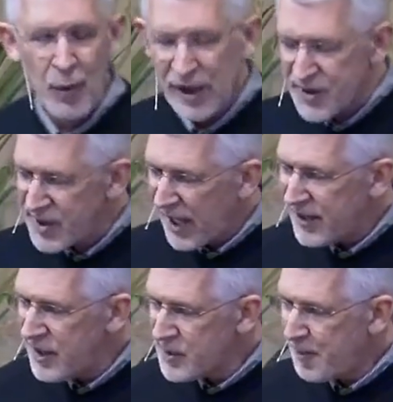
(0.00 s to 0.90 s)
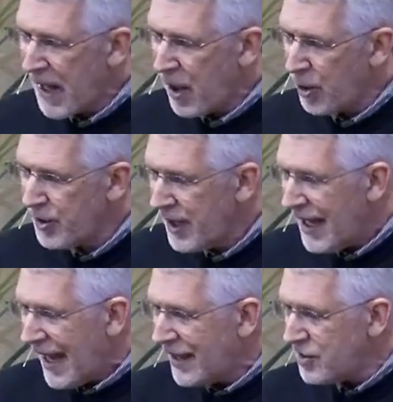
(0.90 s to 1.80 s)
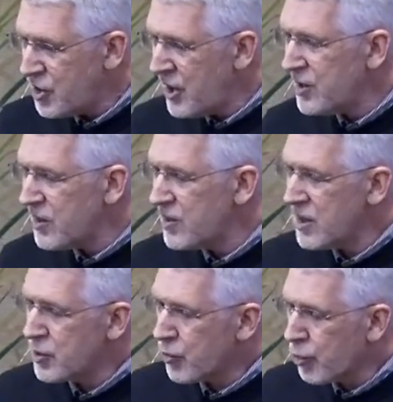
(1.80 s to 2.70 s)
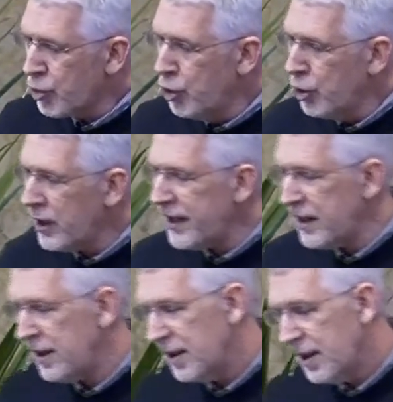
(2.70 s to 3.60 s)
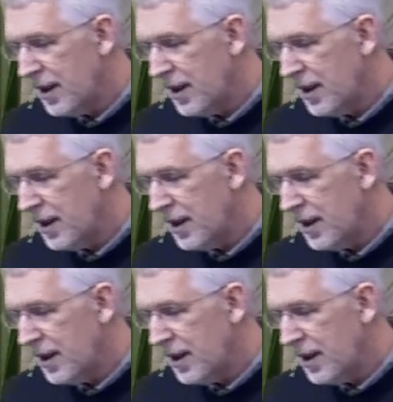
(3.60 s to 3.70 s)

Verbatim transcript: while Satan is bound and Jesus is ruling